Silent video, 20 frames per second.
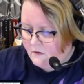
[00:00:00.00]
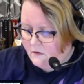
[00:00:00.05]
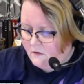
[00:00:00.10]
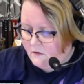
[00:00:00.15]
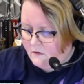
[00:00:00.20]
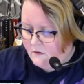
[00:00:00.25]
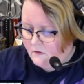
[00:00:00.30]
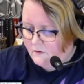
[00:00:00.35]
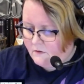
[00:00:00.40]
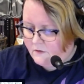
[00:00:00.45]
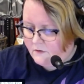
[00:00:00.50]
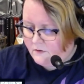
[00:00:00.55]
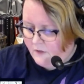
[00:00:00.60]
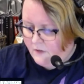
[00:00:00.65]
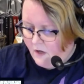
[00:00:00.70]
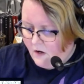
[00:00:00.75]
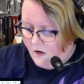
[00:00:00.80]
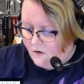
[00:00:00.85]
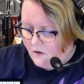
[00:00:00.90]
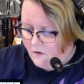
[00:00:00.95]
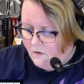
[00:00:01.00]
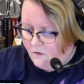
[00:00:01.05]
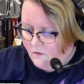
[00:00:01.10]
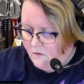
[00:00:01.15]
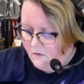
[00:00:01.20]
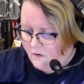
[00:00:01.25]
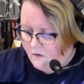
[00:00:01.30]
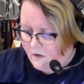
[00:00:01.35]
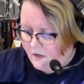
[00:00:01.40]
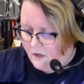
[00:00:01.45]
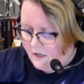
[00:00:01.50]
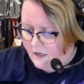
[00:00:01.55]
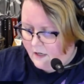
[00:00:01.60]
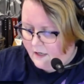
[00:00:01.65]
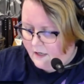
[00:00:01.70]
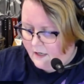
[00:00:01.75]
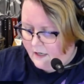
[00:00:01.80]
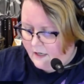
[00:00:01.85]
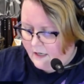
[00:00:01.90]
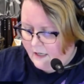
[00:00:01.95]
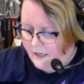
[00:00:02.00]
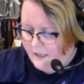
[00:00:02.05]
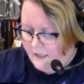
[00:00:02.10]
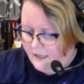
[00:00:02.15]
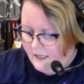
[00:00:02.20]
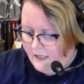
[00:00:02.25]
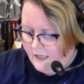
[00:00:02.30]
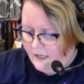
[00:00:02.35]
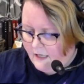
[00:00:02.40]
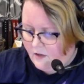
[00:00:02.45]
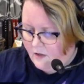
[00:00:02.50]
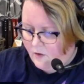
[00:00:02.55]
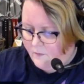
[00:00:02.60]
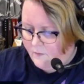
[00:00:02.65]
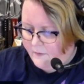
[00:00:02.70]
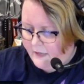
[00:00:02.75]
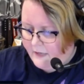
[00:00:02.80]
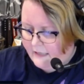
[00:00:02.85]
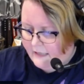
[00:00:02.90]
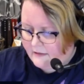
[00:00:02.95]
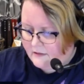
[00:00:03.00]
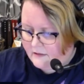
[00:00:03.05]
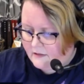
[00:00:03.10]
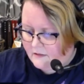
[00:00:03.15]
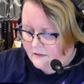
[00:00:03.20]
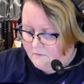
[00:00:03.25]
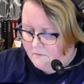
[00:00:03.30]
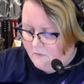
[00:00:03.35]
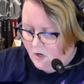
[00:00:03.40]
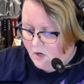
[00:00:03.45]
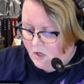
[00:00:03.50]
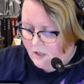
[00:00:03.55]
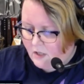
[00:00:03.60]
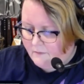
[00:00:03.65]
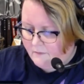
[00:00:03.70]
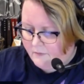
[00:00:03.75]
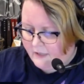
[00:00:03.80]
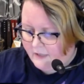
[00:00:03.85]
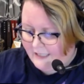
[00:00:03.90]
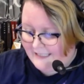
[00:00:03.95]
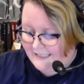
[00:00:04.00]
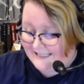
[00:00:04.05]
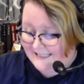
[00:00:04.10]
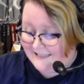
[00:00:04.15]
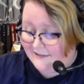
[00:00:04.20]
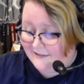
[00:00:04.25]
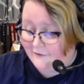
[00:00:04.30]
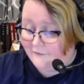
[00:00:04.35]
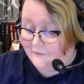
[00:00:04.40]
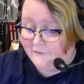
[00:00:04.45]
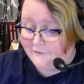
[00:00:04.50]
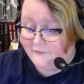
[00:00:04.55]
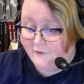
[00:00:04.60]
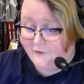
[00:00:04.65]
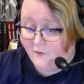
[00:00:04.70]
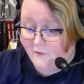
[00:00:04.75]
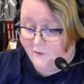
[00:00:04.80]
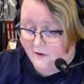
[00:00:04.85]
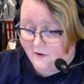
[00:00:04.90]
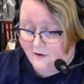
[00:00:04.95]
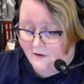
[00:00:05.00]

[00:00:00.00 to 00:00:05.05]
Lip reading: So, I can't go back to the marketplace until 4.